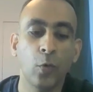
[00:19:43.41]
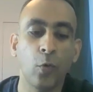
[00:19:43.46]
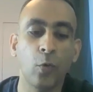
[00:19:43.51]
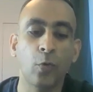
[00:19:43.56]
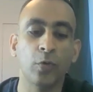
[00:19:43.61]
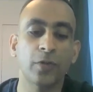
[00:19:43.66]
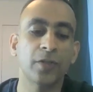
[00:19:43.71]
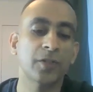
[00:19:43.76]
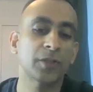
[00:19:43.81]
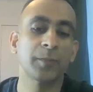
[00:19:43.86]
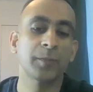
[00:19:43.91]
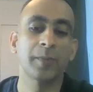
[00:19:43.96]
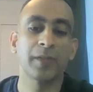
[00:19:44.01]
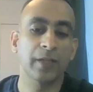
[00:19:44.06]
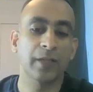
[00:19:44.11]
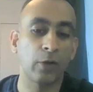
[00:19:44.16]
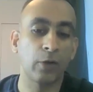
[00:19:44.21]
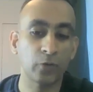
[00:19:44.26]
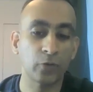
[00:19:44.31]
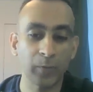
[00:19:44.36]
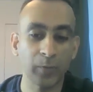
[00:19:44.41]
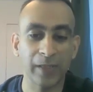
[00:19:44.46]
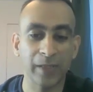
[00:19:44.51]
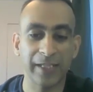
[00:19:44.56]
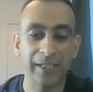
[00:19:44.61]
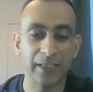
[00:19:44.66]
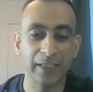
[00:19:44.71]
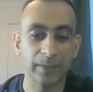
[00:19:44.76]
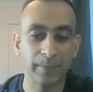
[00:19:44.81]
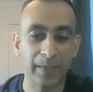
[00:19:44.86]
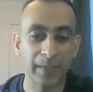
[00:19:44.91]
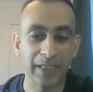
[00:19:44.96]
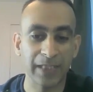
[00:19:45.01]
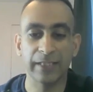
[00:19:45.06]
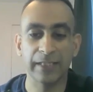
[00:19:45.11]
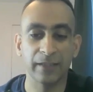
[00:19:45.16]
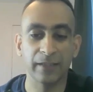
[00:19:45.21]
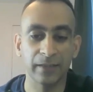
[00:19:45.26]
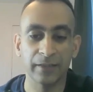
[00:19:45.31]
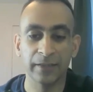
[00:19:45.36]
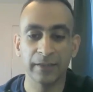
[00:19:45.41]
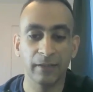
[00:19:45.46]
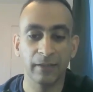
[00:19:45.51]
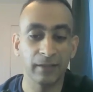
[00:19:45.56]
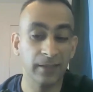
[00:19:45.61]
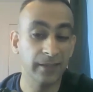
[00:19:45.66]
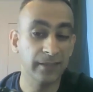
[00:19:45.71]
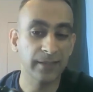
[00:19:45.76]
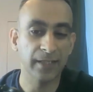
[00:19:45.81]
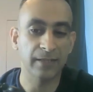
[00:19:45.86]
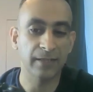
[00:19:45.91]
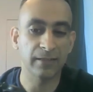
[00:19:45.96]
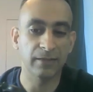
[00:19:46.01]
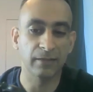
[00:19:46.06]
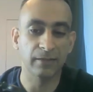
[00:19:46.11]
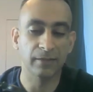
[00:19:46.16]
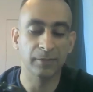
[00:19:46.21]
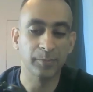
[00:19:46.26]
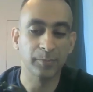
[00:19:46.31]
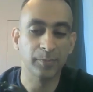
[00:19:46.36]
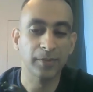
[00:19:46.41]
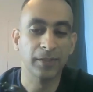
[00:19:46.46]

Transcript: ownership and accountability, especially in a early stage startup?